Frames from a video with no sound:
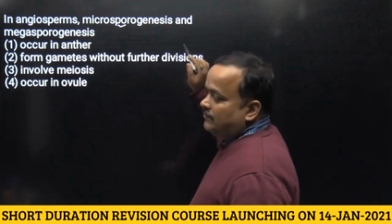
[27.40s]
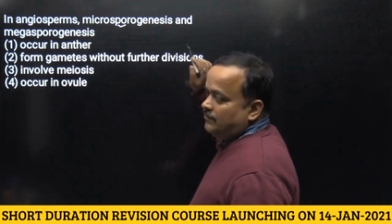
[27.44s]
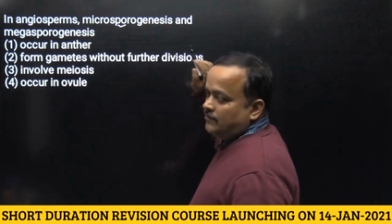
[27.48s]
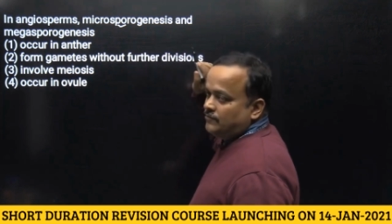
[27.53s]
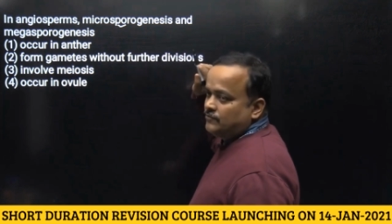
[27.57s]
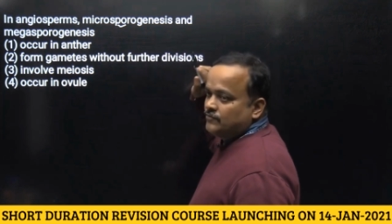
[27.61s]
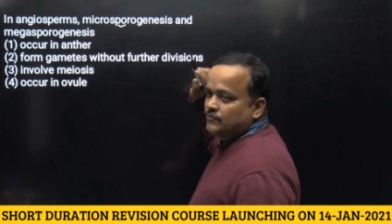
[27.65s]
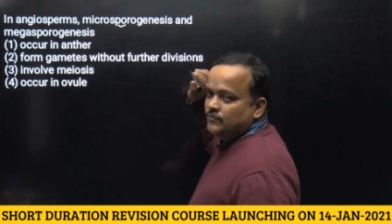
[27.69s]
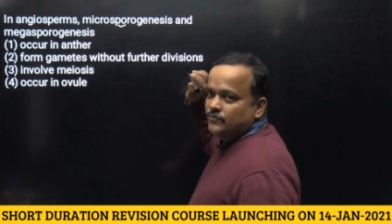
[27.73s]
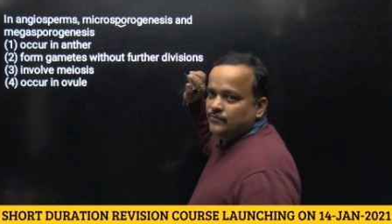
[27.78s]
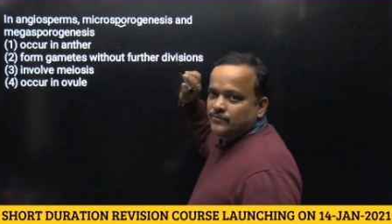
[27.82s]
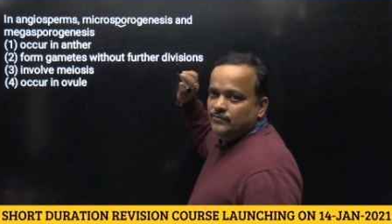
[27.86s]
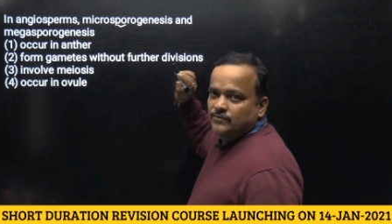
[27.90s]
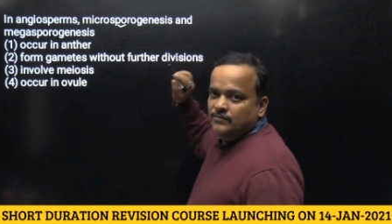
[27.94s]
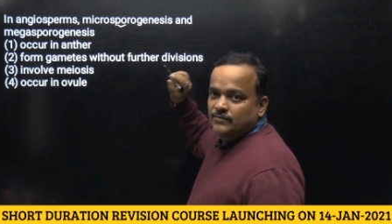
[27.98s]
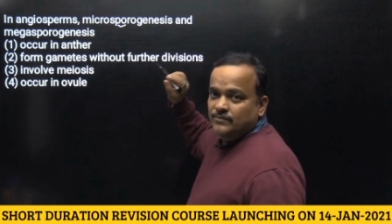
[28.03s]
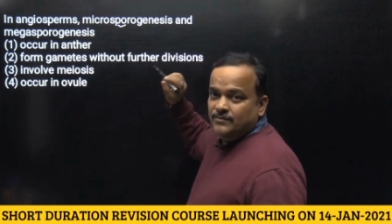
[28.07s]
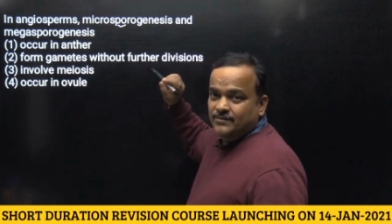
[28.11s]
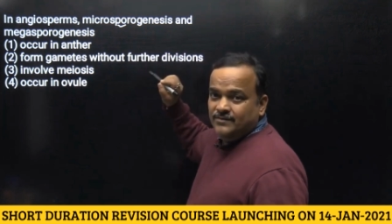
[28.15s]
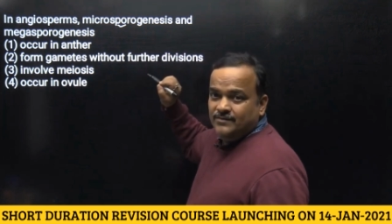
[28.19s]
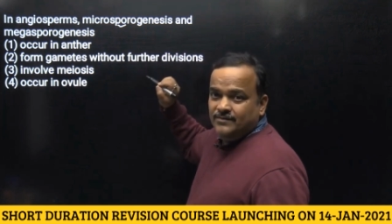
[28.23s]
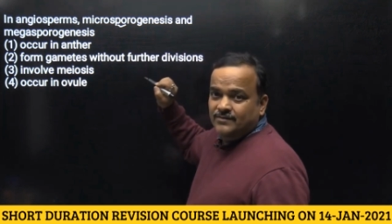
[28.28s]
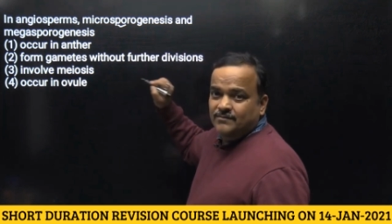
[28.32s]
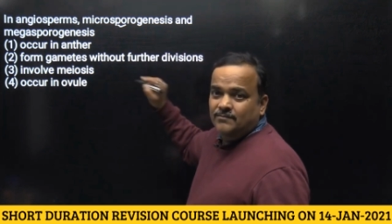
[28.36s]
not true
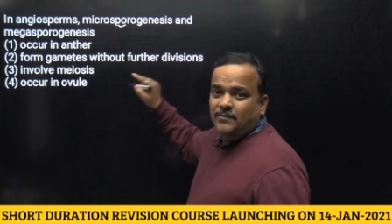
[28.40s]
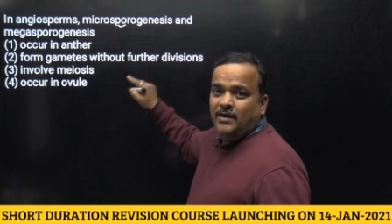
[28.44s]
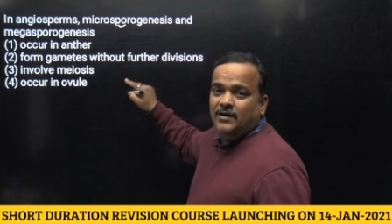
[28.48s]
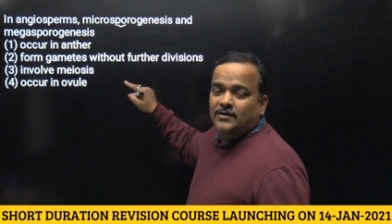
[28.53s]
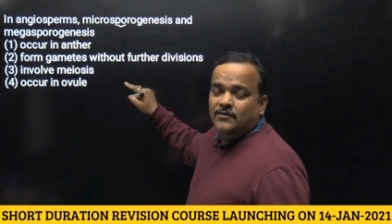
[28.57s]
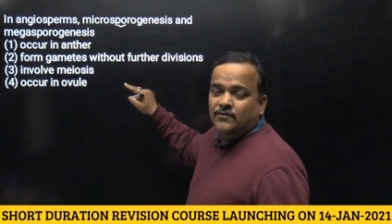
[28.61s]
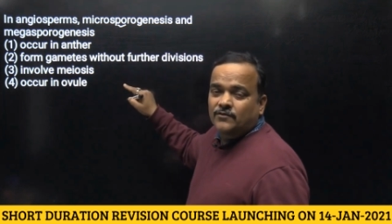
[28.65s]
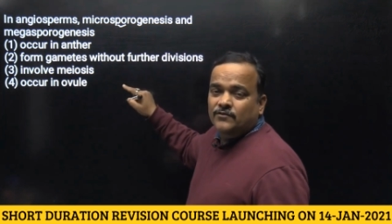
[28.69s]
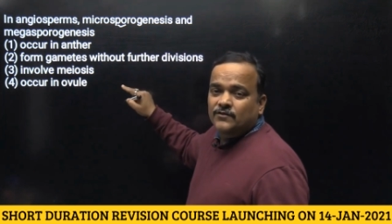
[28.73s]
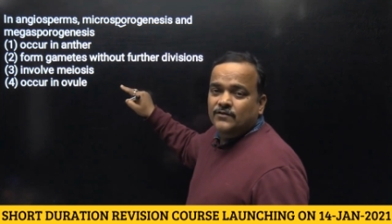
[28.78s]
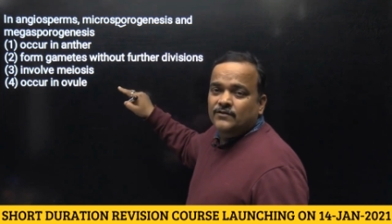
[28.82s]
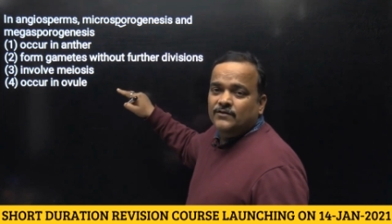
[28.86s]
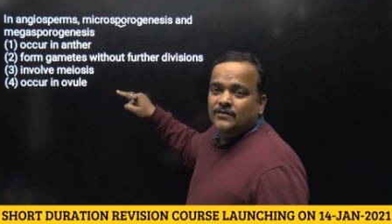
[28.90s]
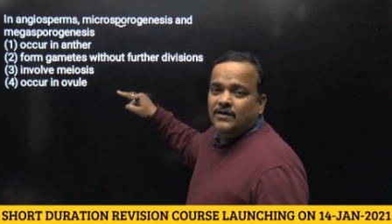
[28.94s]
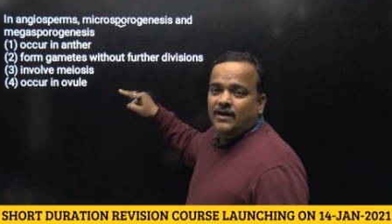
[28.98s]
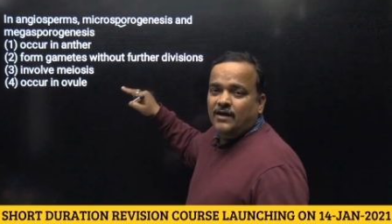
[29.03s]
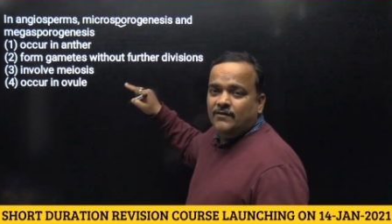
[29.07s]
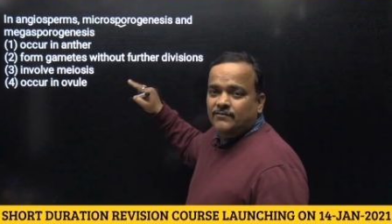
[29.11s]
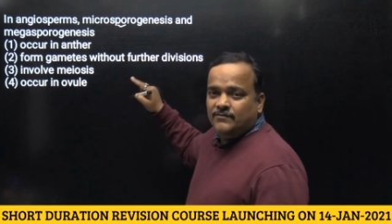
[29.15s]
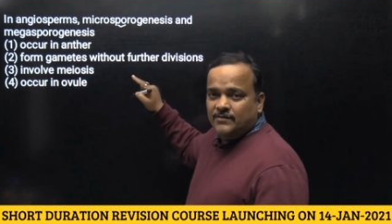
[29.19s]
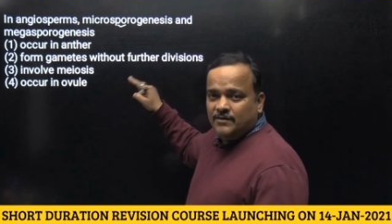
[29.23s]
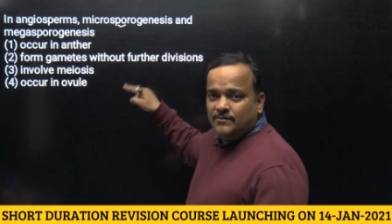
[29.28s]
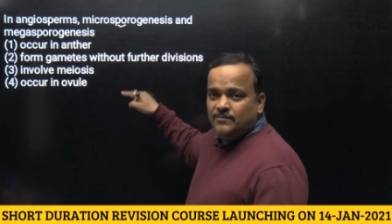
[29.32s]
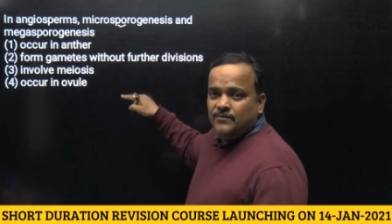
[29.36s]
mitosis
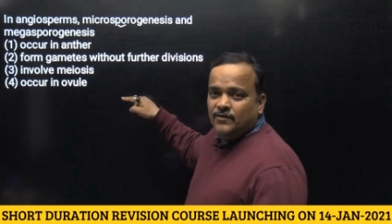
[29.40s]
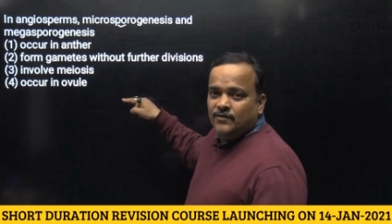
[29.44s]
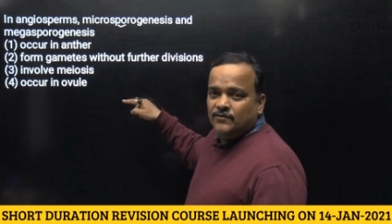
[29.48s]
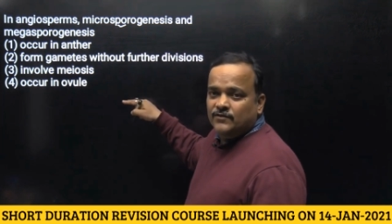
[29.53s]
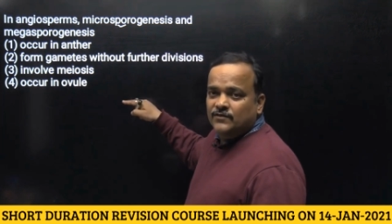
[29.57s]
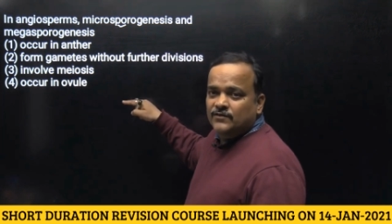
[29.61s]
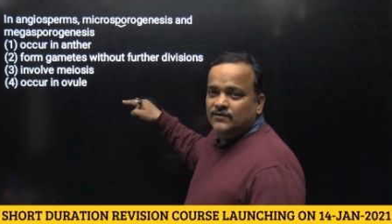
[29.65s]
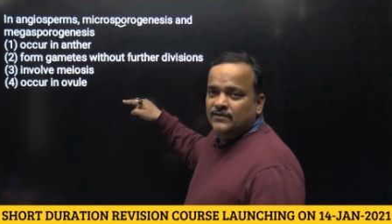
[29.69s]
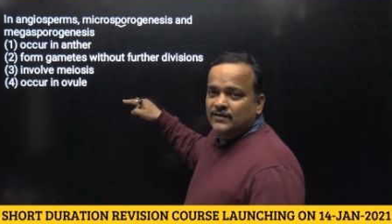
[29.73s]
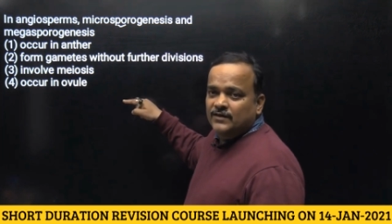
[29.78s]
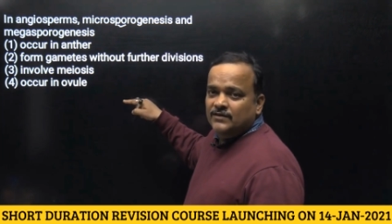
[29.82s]
after meiosis